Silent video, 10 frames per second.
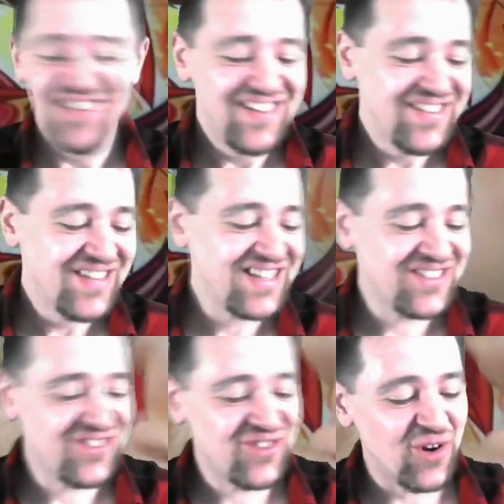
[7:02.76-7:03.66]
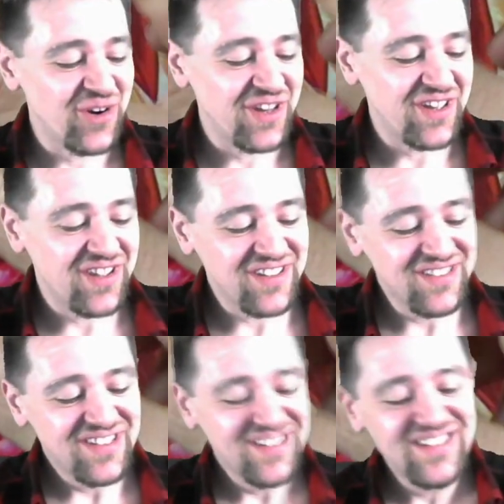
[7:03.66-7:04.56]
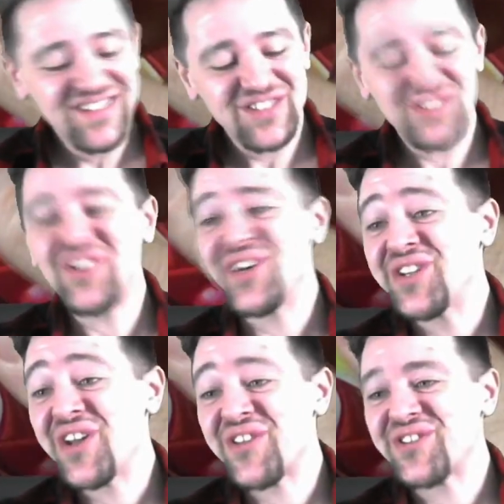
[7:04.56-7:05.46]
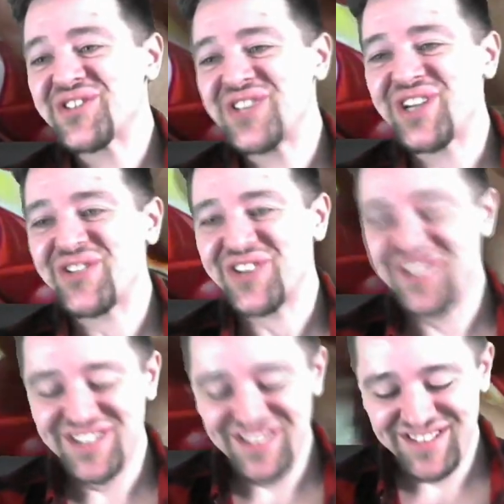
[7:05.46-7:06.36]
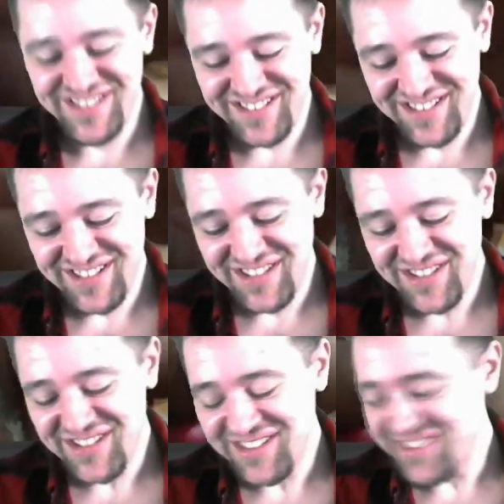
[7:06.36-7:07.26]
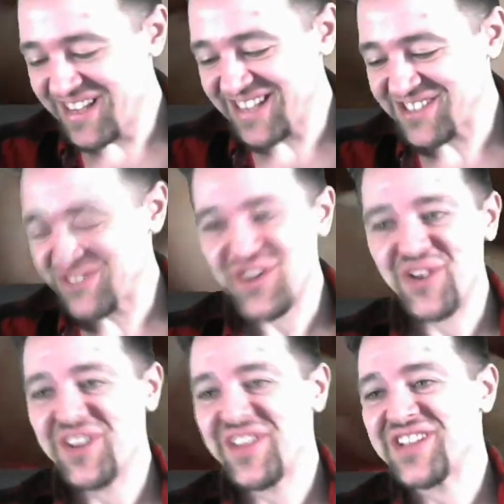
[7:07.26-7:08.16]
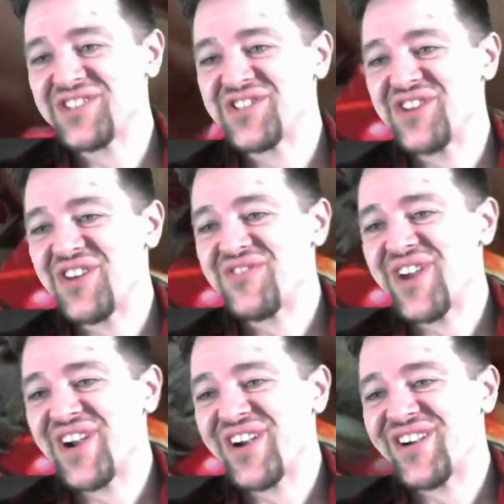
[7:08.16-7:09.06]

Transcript: That's dirty. Still another secret. That's dirty. That's just not fair.